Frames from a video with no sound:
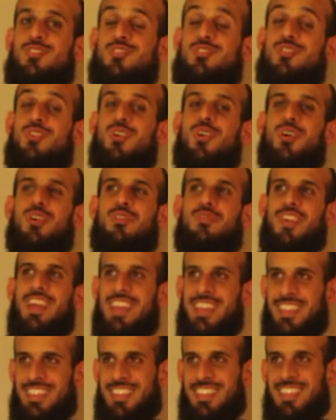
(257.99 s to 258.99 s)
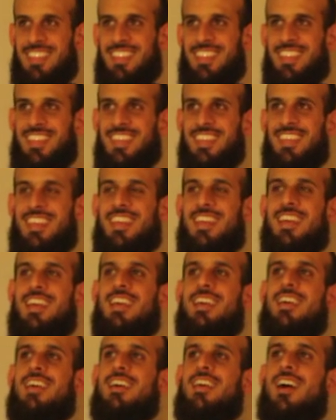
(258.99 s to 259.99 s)
your faith.
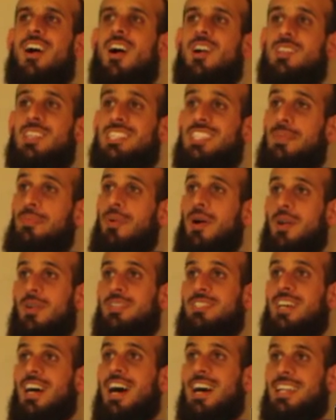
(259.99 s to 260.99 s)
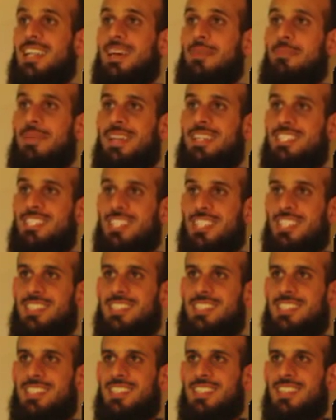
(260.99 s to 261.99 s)
Allah subhanahu wa ta'ala
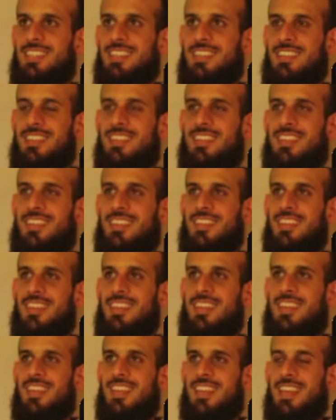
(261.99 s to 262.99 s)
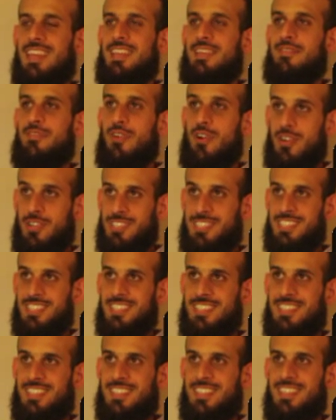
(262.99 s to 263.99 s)
mentions in a verse